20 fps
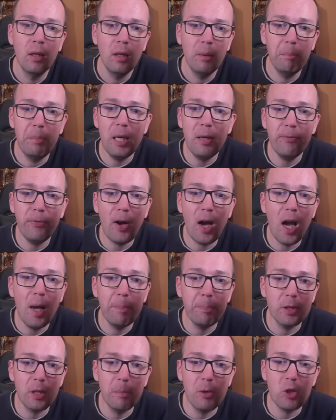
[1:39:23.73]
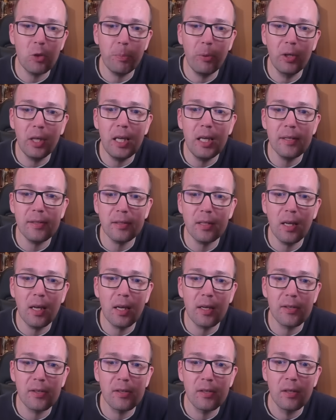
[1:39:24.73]
b5, put the bishop on
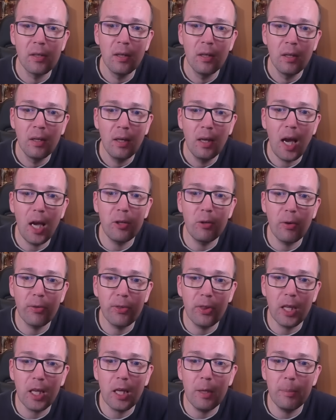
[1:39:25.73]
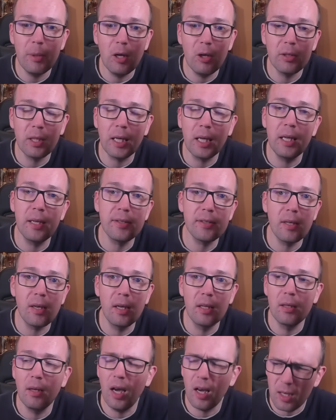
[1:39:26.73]
e6, and you're thinking about a
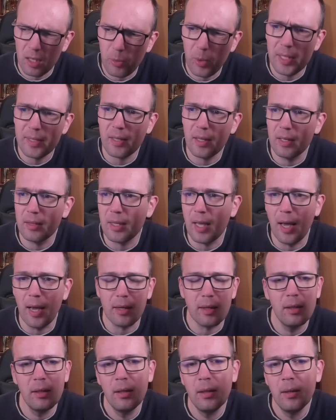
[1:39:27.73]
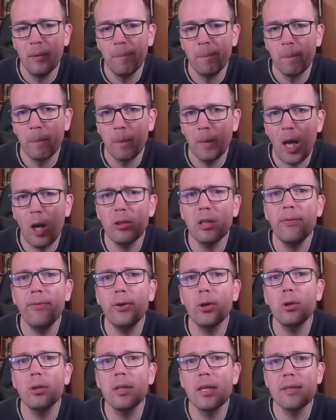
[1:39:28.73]
queenside attack. How
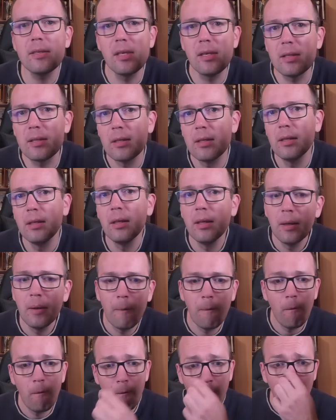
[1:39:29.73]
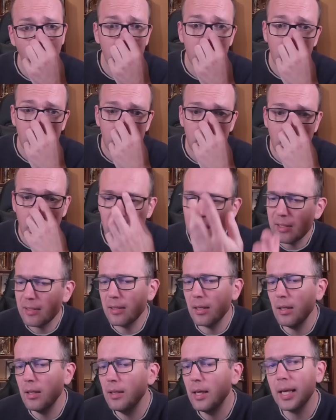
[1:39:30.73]
difficult is this? It's,
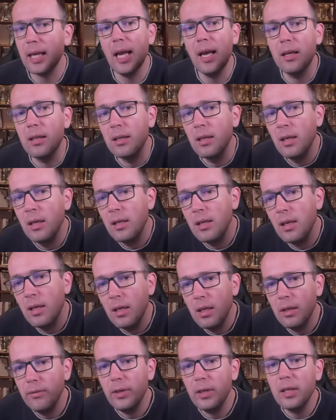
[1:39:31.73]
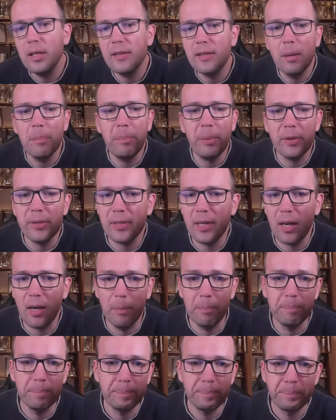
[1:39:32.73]
again, very simple
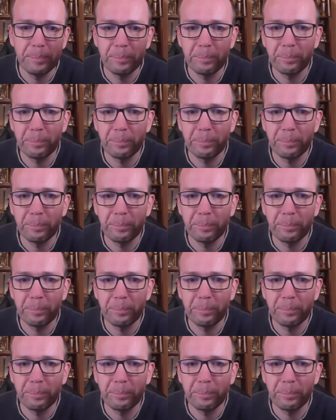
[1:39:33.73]
setup.